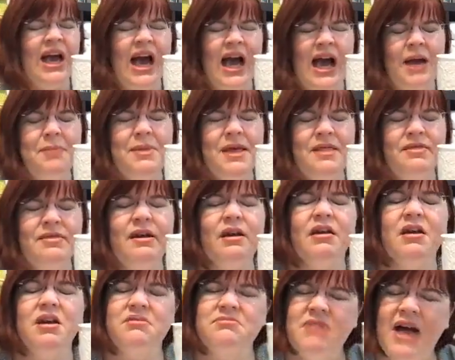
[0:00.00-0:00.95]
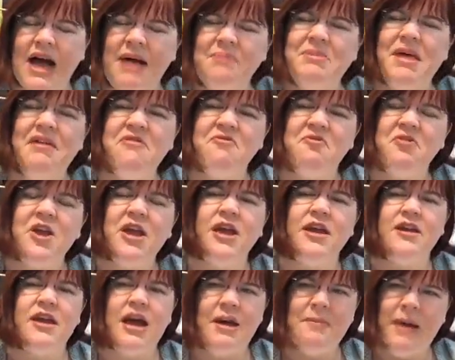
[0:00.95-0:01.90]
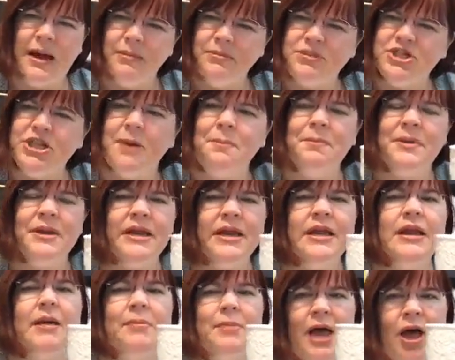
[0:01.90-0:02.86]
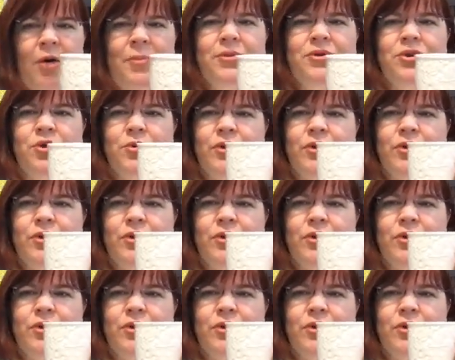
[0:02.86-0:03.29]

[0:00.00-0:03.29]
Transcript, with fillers: I'm in there. I'm that friend. I'm, I'm jumping in. I'm helping you